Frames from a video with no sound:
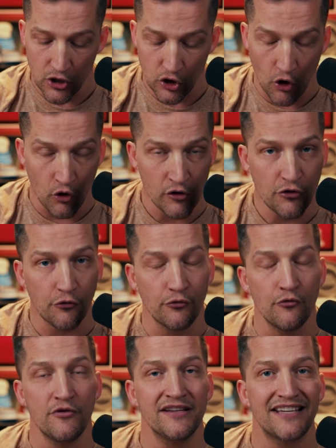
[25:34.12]
Going
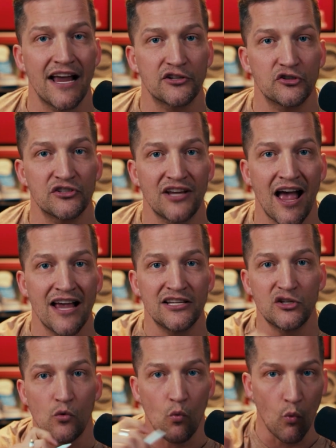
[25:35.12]
through this
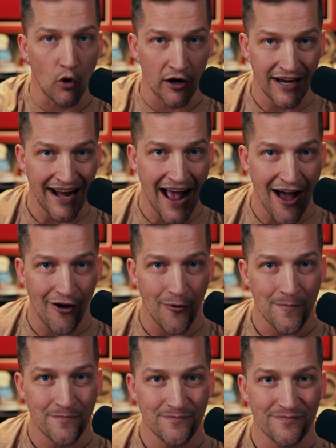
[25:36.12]
exercise, work it
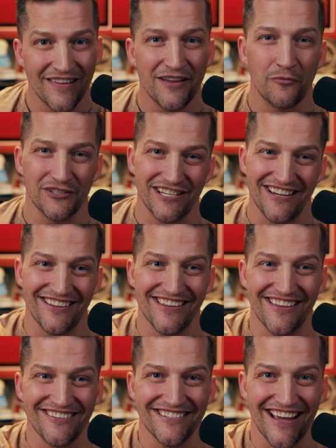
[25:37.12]
out. We'll see you on the
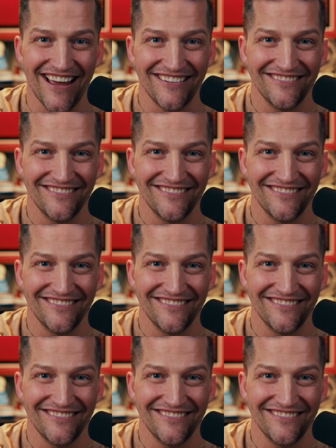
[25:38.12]
other side.